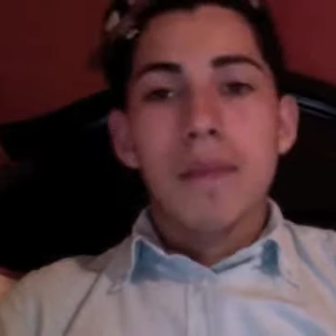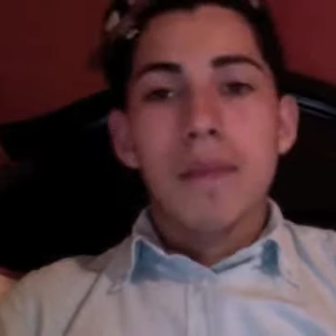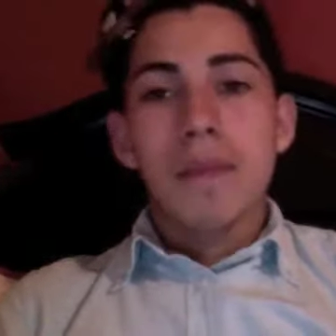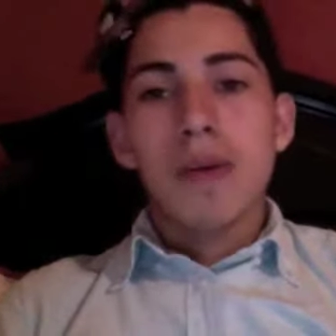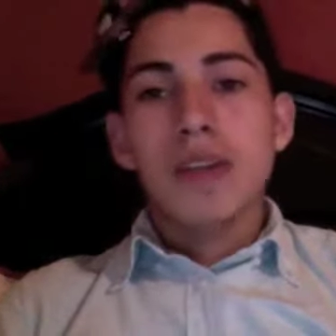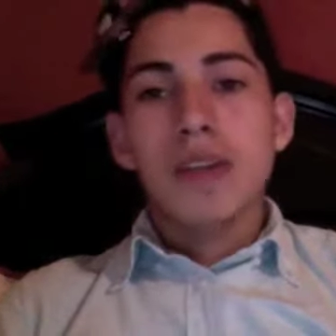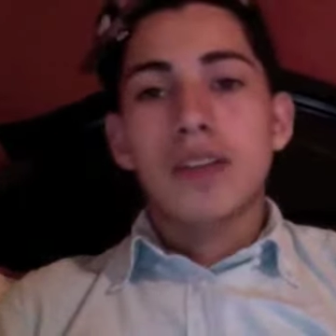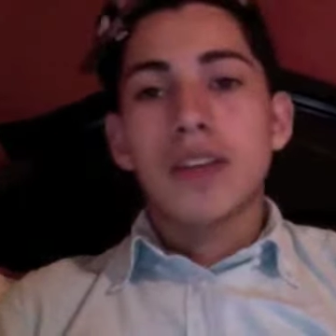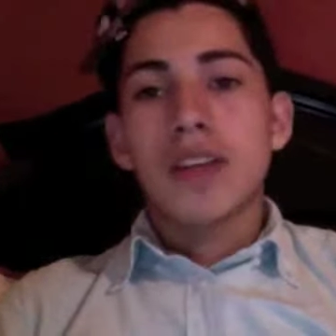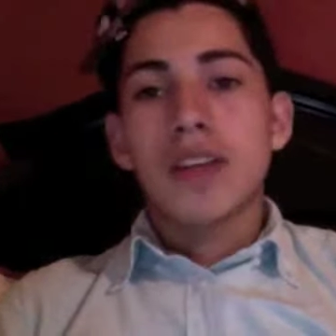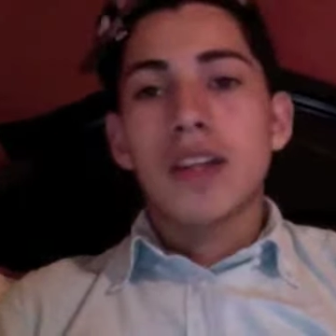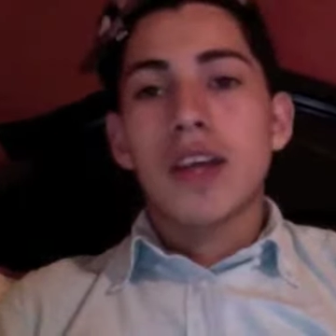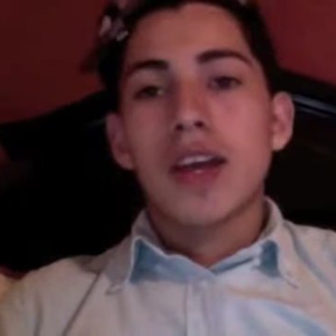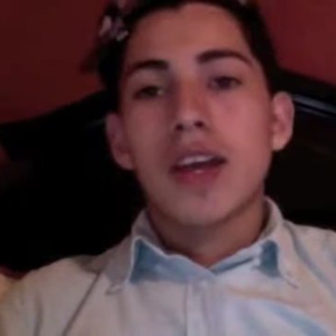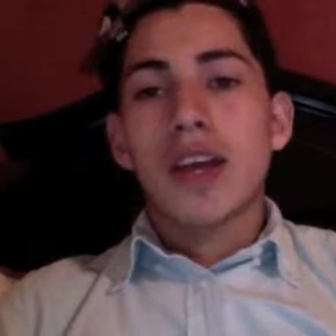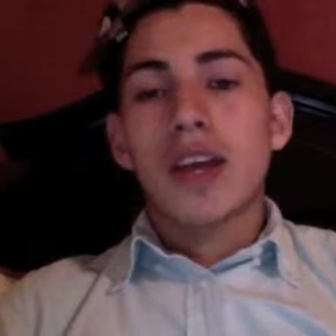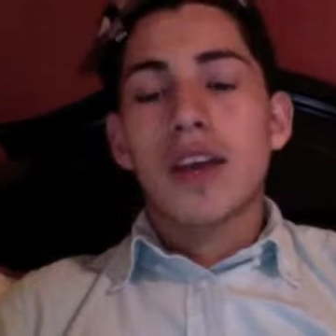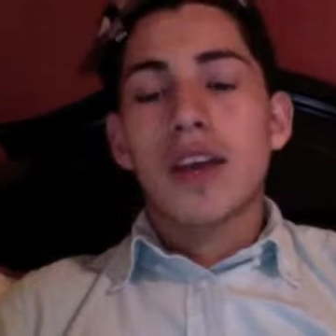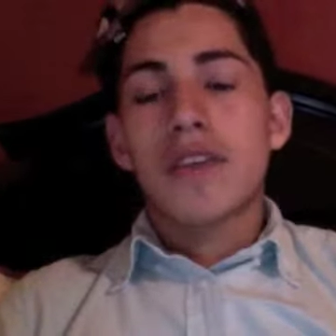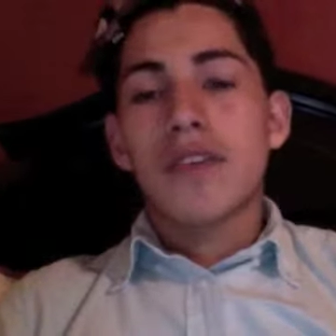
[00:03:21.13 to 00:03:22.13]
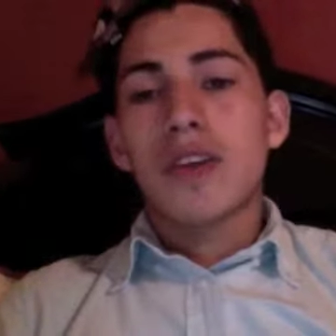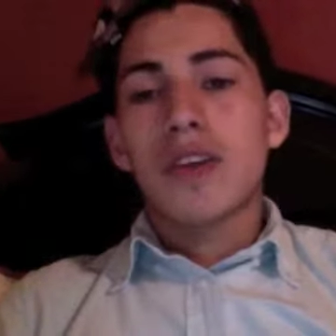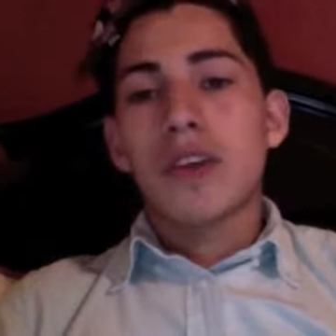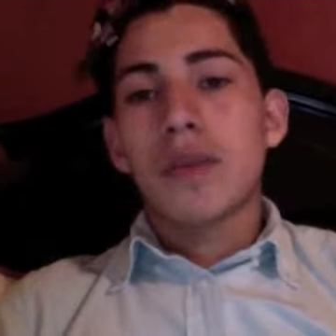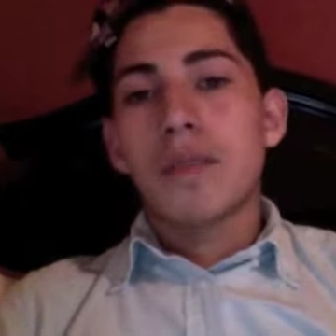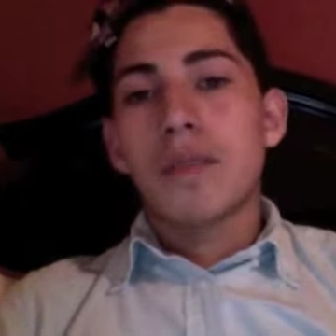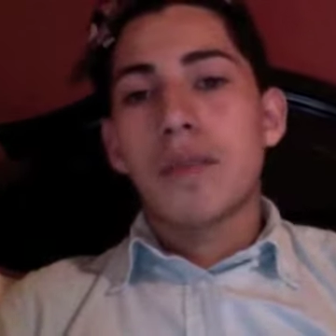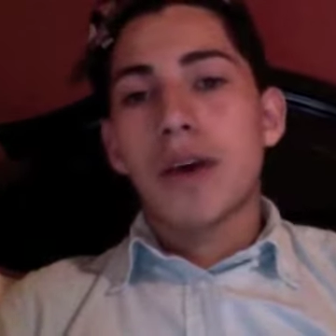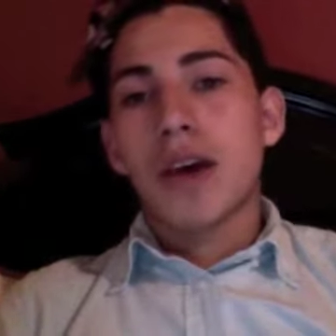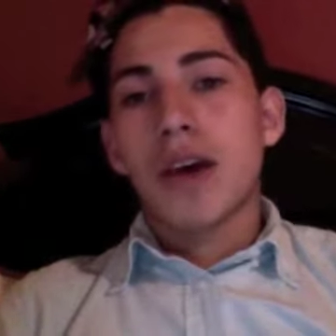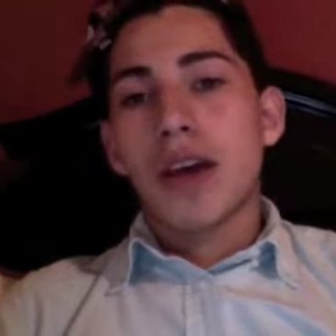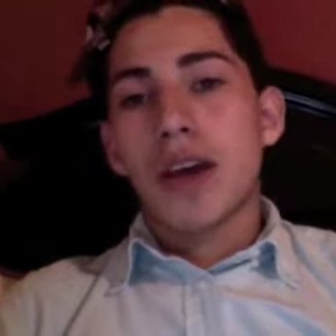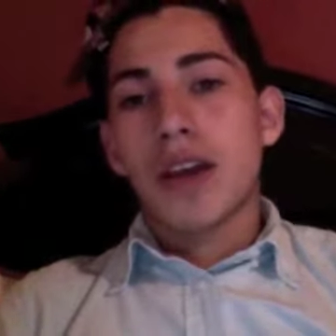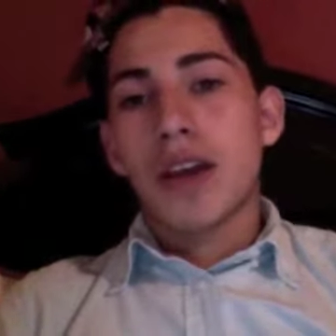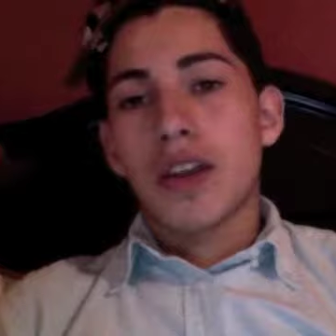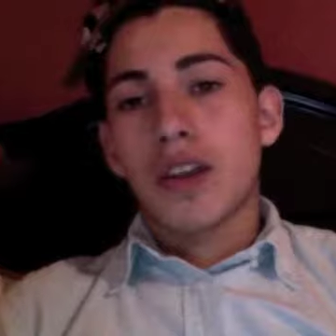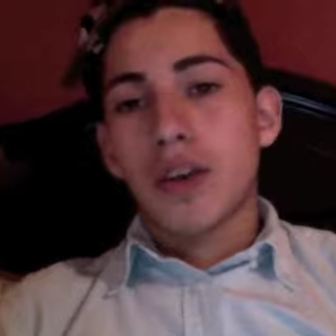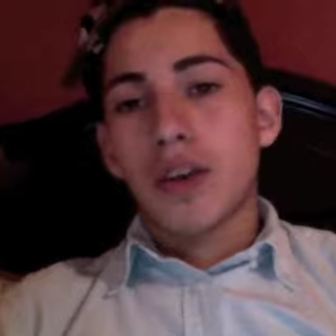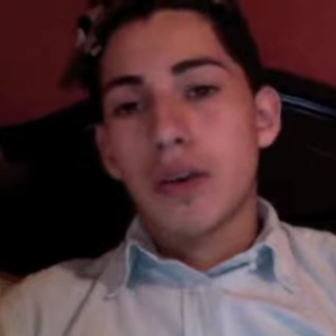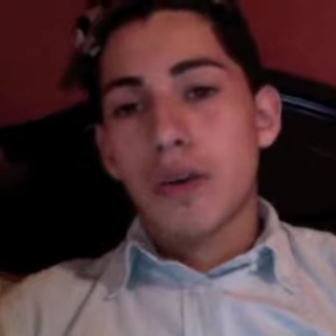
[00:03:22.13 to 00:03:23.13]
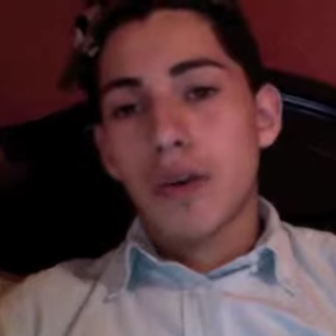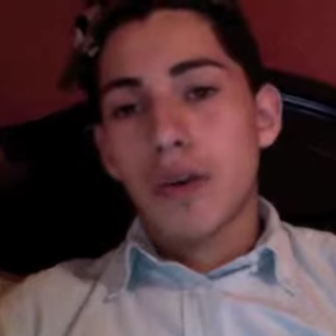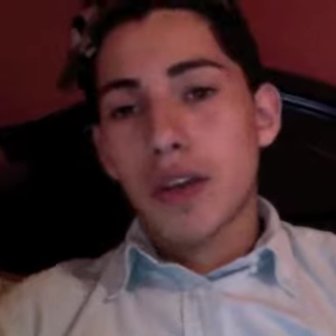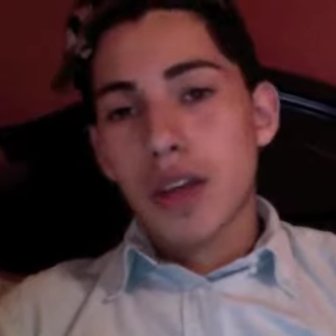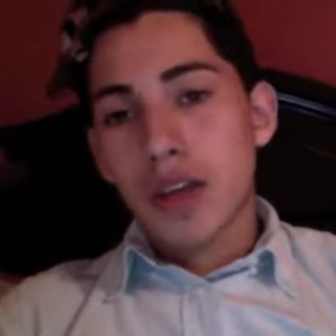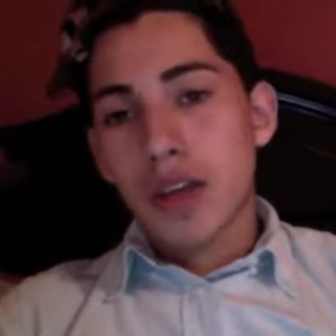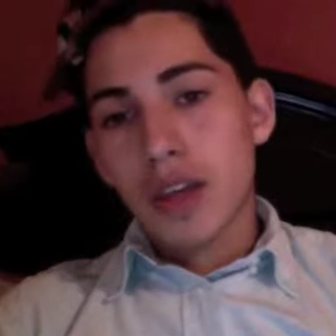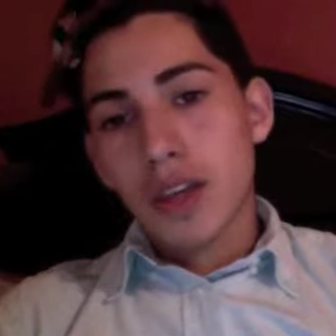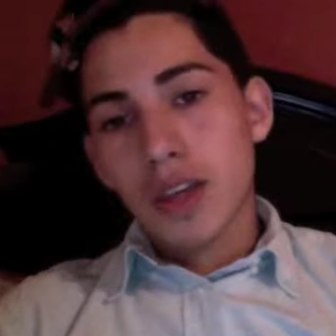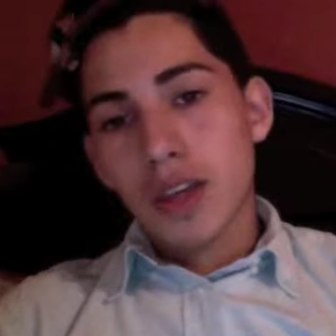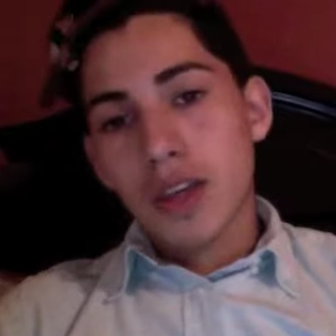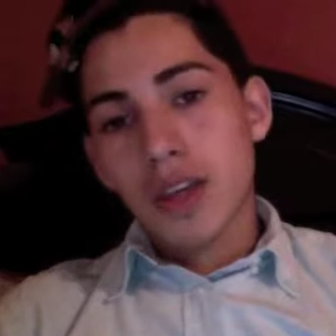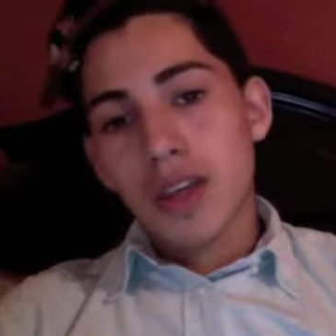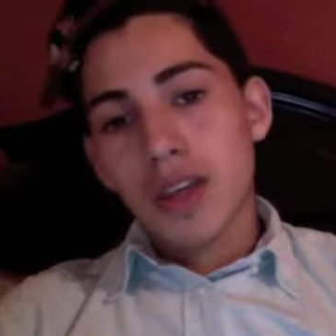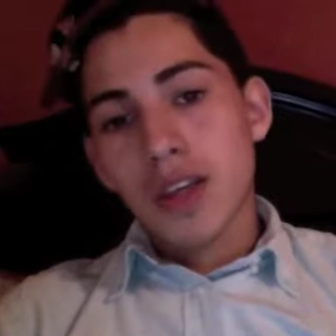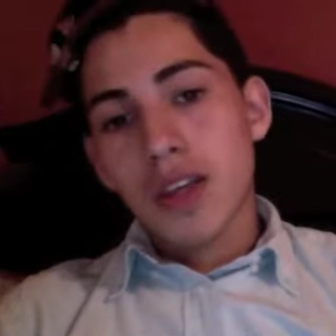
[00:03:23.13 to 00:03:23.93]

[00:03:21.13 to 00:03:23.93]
Basically, I covered it by knowing